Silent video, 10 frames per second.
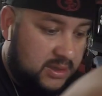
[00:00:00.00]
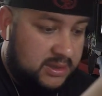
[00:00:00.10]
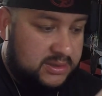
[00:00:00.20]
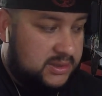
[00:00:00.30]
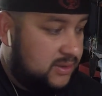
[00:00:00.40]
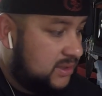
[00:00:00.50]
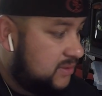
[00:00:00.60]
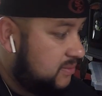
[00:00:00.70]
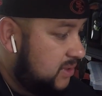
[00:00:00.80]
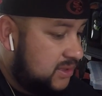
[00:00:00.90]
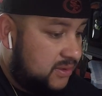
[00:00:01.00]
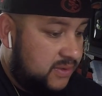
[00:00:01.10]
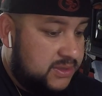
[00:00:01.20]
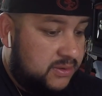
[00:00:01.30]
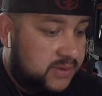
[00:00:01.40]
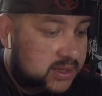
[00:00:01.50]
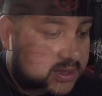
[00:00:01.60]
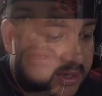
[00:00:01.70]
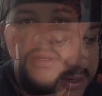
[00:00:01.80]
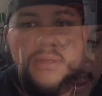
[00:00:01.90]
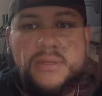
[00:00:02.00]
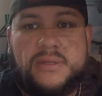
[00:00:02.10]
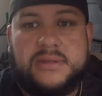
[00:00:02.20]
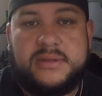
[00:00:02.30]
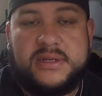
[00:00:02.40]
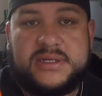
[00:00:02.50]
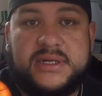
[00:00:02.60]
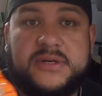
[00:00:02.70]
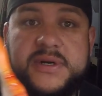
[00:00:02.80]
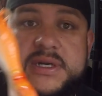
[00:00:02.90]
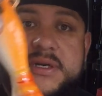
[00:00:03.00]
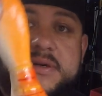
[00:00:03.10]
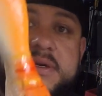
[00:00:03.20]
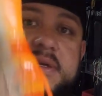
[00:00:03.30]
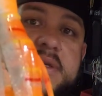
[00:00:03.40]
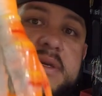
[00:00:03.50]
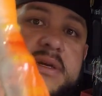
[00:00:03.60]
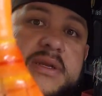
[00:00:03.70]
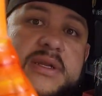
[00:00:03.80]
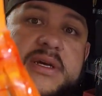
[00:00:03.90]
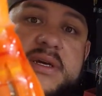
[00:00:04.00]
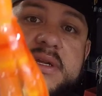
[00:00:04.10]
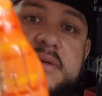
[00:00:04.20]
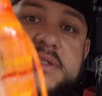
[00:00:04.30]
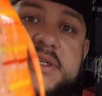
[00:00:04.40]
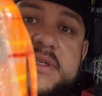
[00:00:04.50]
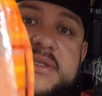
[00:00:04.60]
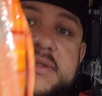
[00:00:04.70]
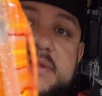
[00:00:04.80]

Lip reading: So that's an original right there. This color right here in the Ling Killer jigs